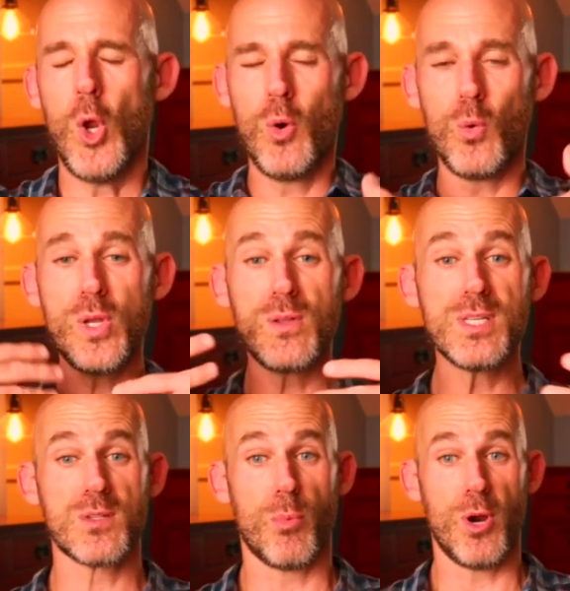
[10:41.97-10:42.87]
Release
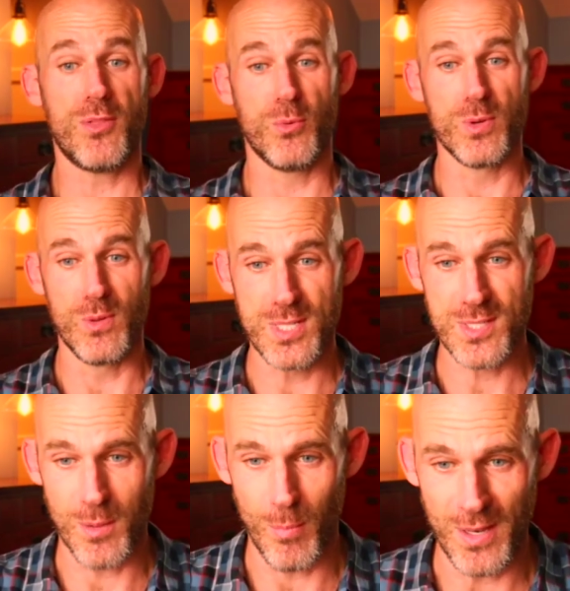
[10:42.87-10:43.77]
the breath. Release the
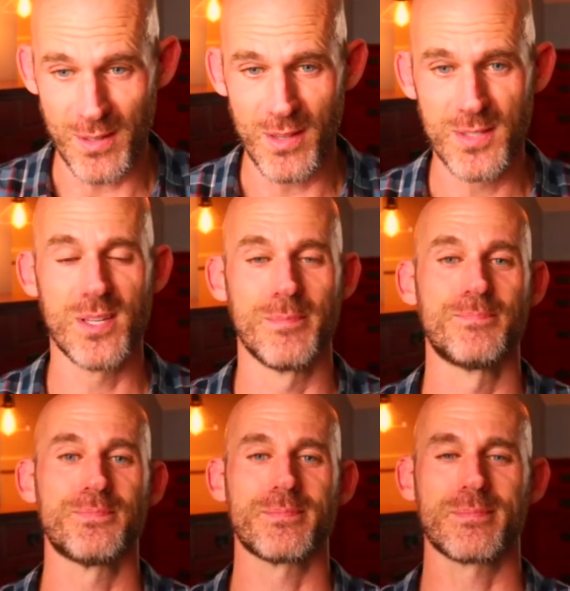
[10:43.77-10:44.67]
bandhas.
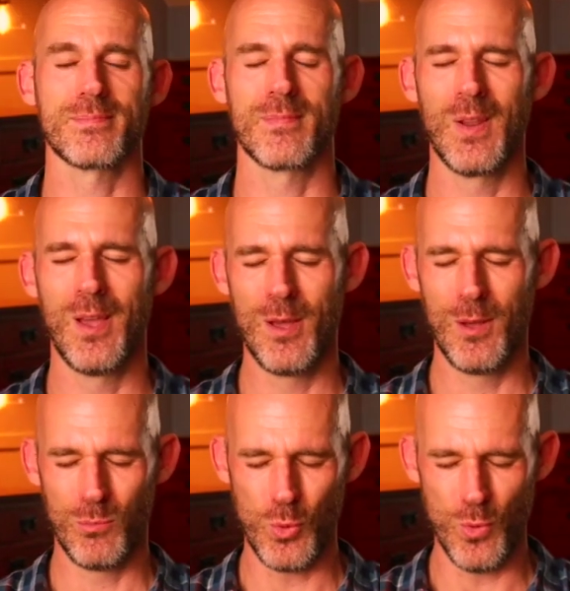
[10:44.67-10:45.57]

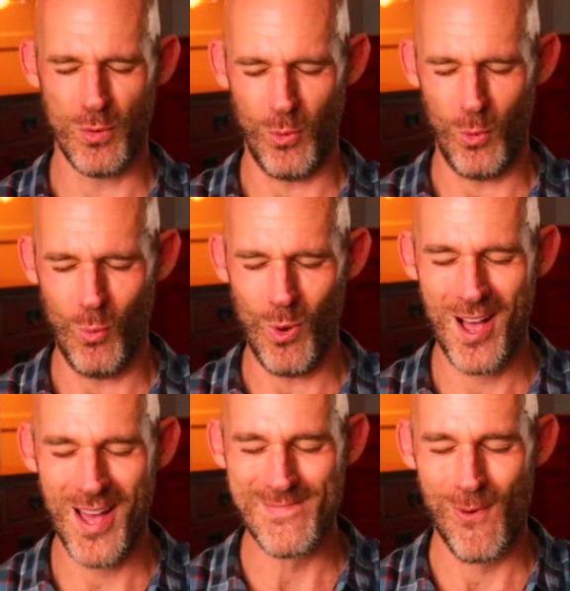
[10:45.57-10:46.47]
Beautiful.
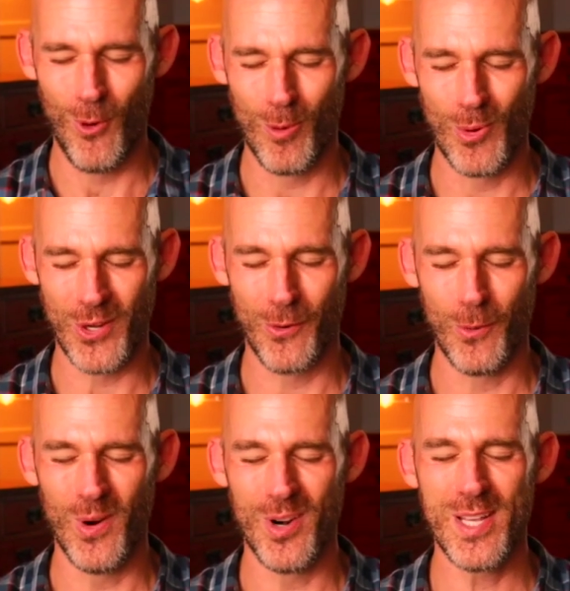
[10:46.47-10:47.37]
One more. Bring your
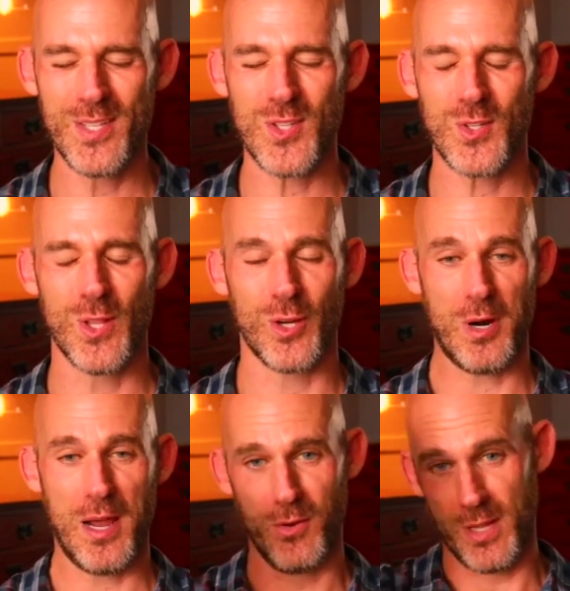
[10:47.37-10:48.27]
awareness to the
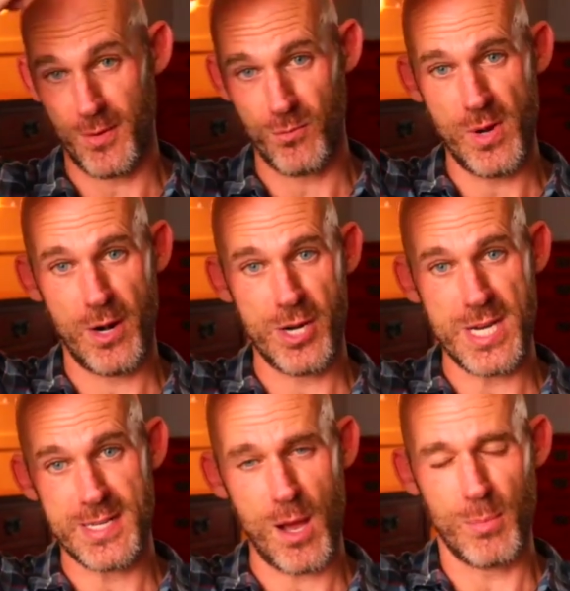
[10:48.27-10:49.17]
crown at the very
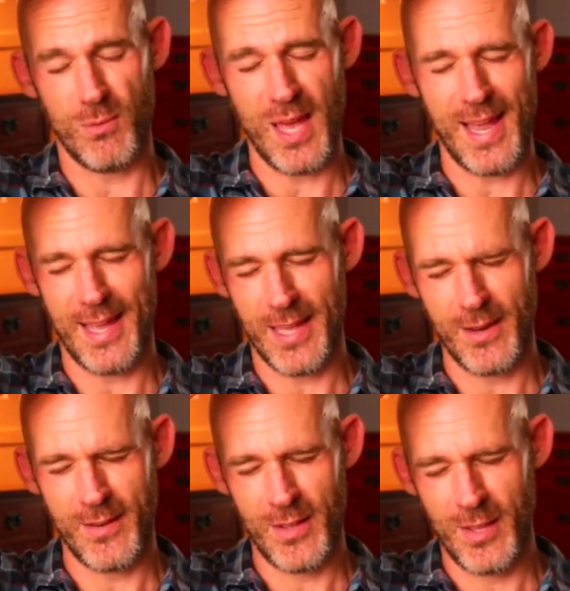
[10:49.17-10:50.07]
top of the head.
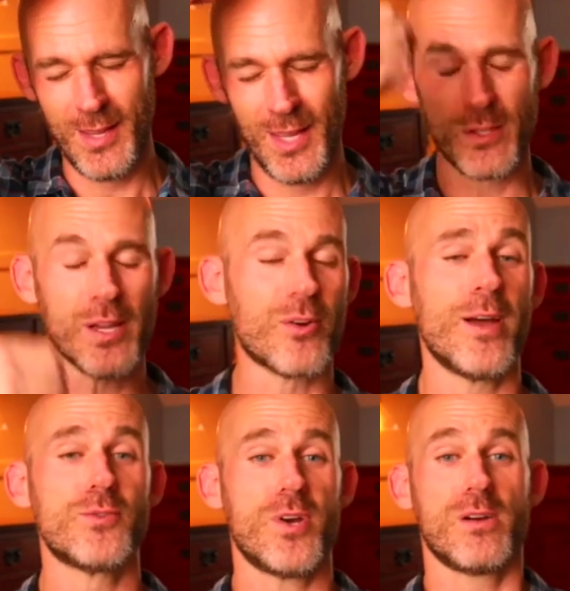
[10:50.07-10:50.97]
The crown
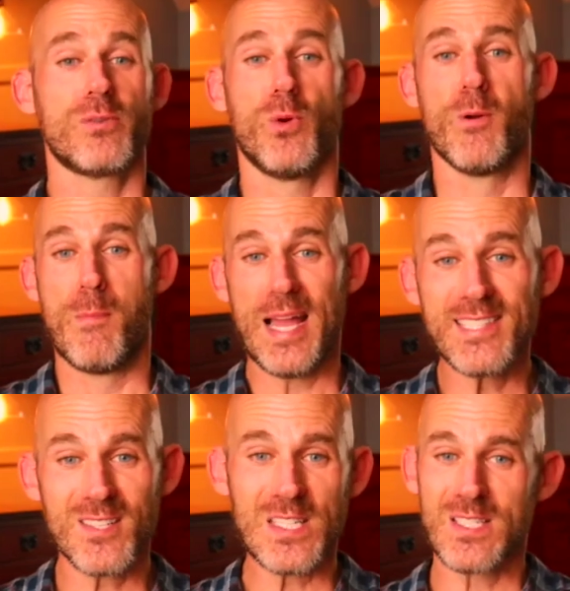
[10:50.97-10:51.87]
chakra reminds
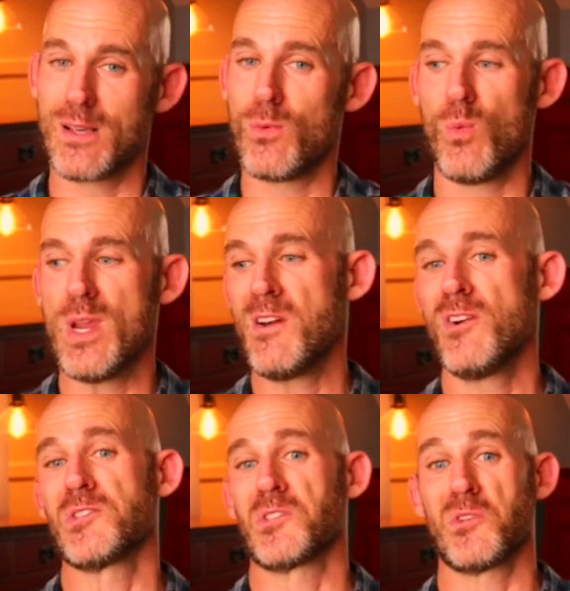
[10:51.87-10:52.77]
us that we are
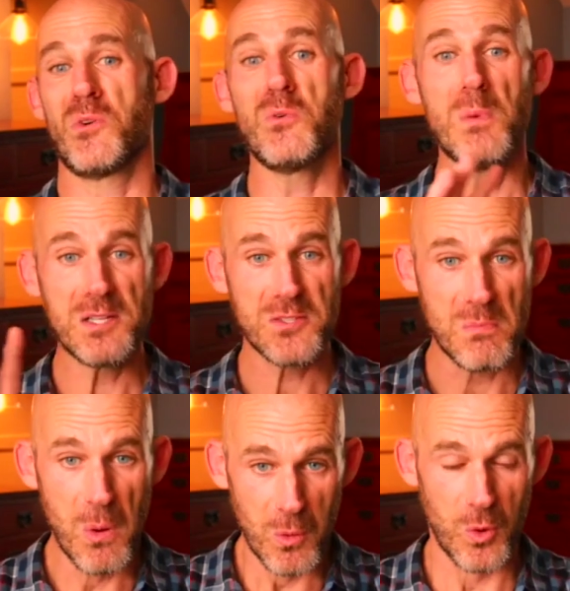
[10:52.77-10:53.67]
so much
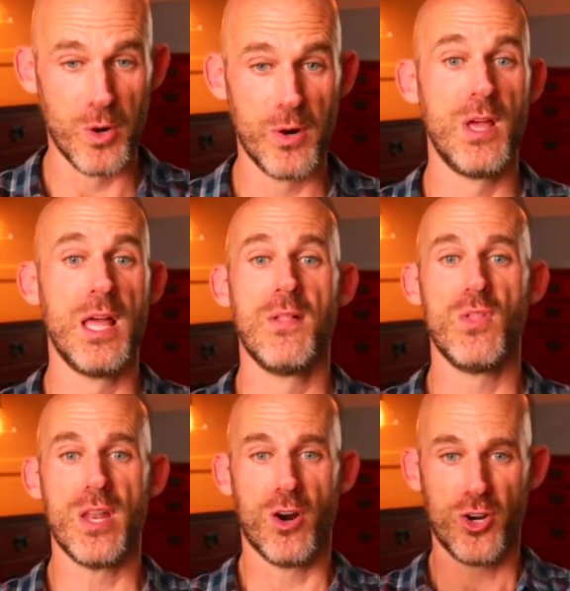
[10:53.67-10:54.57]
more
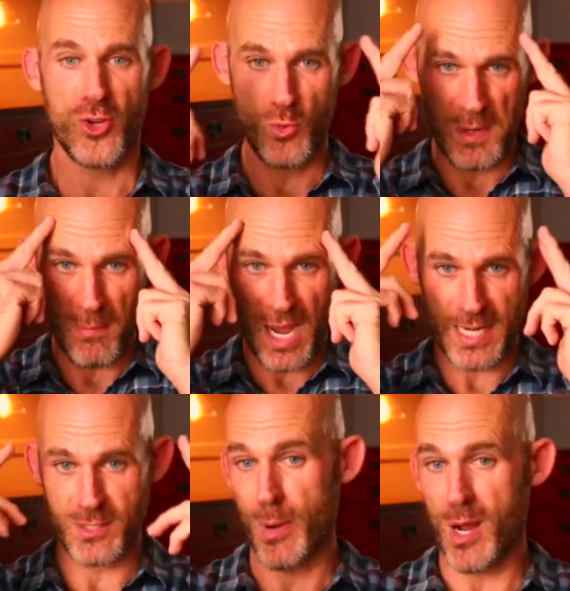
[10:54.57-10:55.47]
than our human
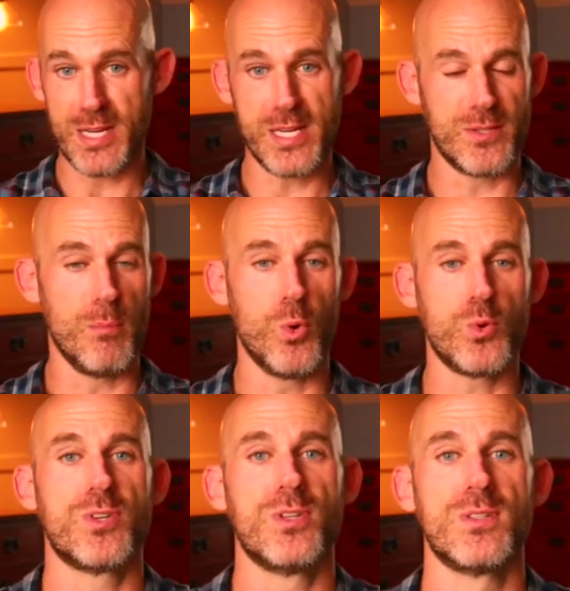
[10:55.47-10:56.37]
minds, bodies,
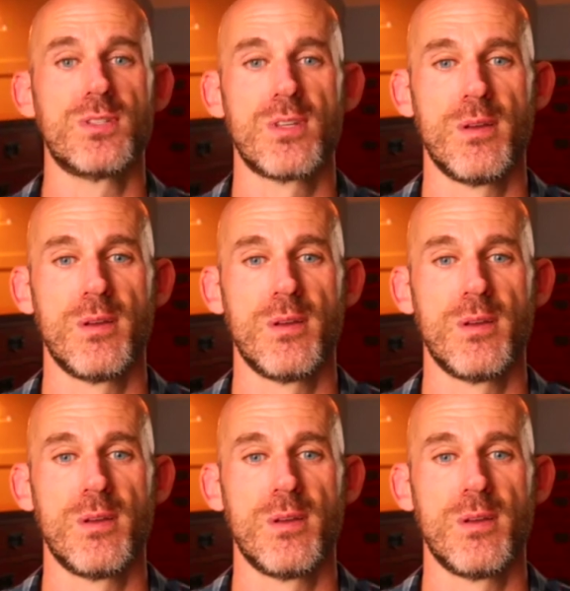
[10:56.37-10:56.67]
emotions.